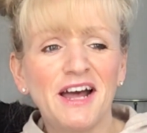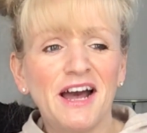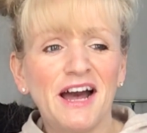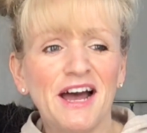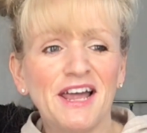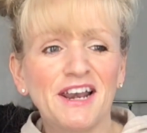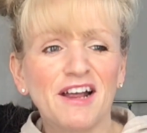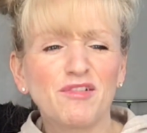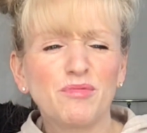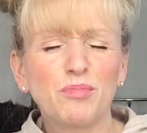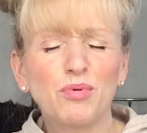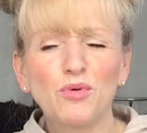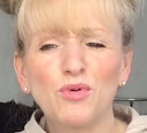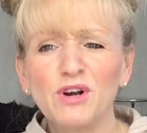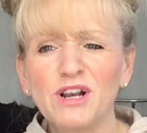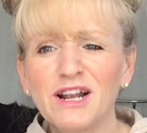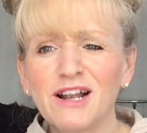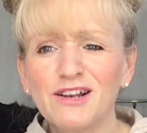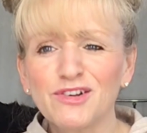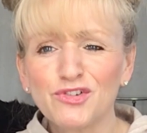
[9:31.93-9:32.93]
And I've bought
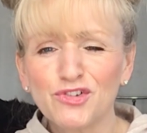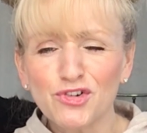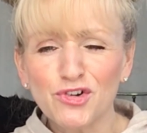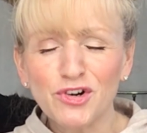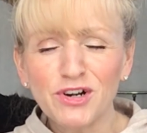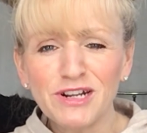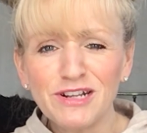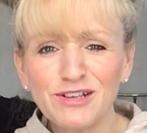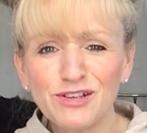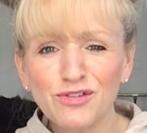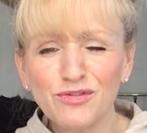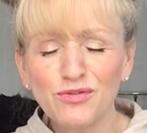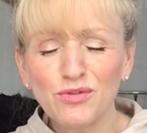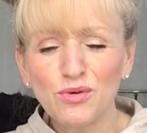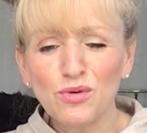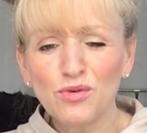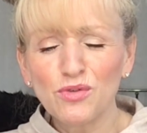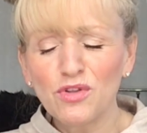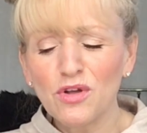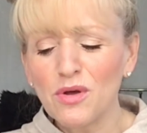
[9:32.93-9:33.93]
little treats
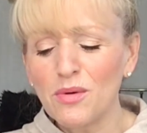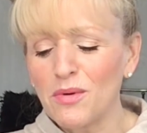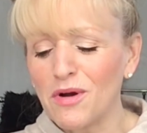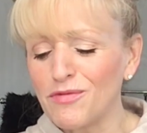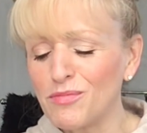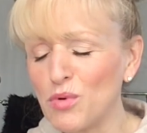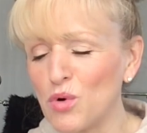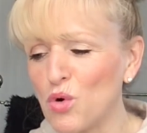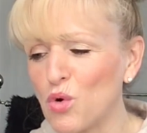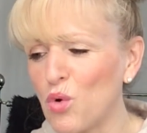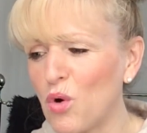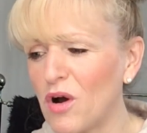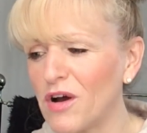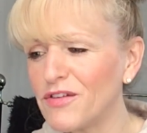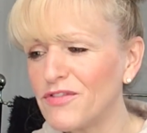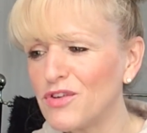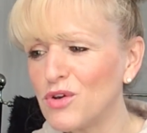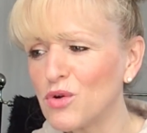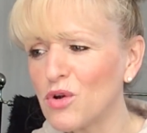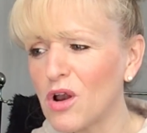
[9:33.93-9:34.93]
for them. I've bought quite a
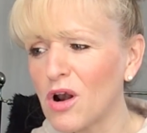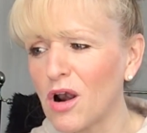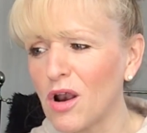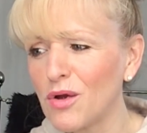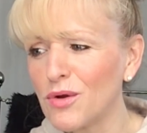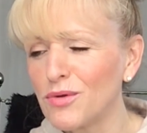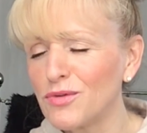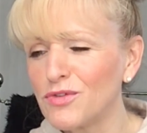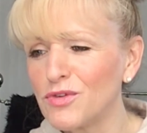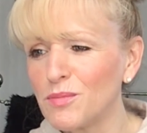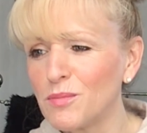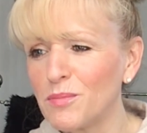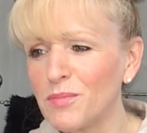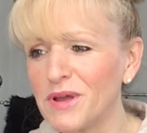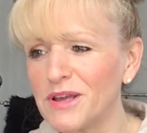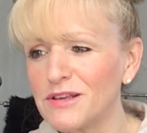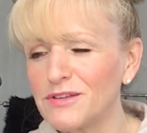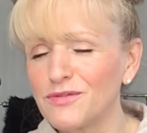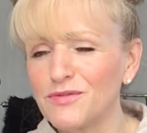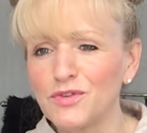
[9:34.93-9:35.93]
few clothes and
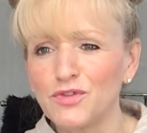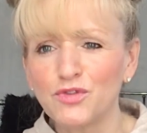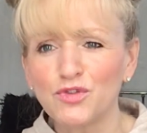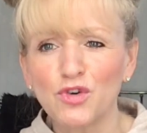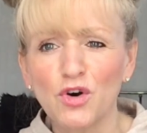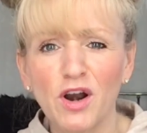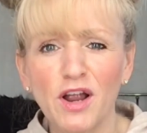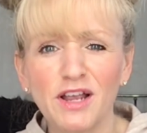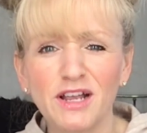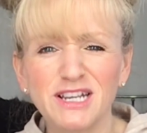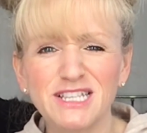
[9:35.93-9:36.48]
bits for Dre.